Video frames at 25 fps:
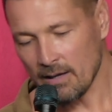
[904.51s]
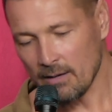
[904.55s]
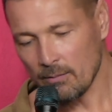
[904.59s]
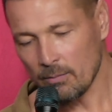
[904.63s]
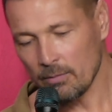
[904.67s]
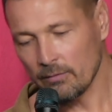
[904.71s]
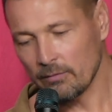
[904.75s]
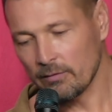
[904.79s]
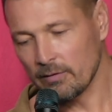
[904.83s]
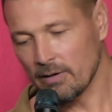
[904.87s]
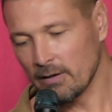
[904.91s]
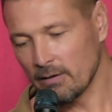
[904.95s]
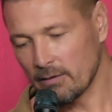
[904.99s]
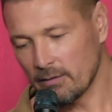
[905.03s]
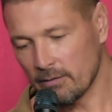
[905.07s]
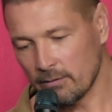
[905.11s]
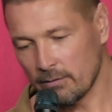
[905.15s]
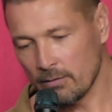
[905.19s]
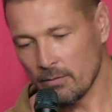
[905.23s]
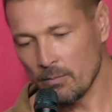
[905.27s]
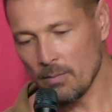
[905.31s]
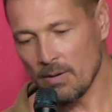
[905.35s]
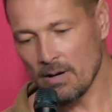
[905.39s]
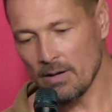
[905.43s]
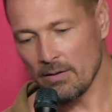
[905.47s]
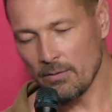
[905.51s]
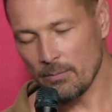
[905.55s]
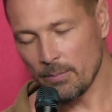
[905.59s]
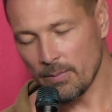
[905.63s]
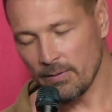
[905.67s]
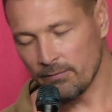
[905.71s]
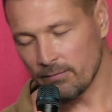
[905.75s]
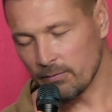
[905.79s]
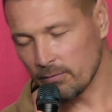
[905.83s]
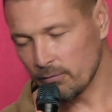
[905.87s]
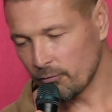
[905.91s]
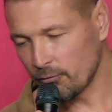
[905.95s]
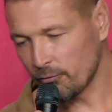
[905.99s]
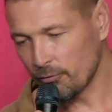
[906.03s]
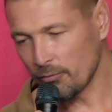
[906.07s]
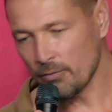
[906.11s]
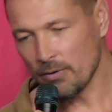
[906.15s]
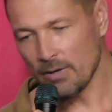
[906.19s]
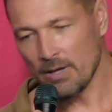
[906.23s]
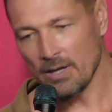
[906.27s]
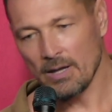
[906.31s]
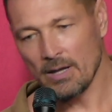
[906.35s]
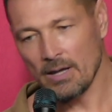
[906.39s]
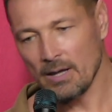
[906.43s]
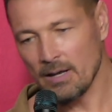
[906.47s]
It was like two months before
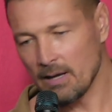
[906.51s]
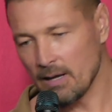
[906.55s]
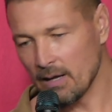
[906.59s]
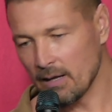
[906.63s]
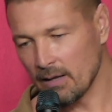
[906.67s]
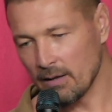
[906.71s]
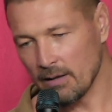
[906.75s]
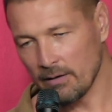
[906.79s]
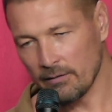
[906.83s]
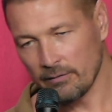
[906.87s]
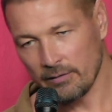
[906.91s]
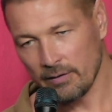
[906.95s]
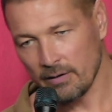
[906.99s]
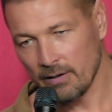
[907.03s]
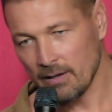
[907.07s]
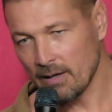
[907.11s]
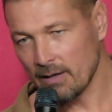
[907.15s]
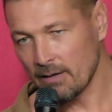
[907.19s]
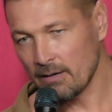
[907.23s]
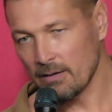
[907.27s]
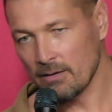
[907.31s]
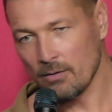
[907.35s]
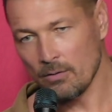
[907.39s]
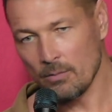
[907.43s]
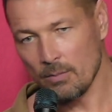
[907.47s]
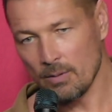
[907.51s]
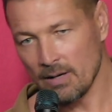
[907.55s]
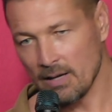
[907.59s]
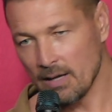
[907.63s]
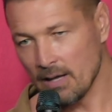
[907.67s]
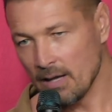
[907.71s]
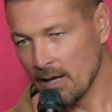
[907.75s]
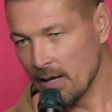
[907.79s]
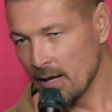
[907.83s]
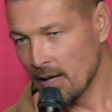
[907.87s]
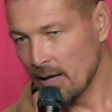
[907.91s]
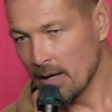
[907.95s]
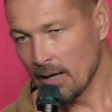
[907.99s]
shooting, and I, I still had nobody.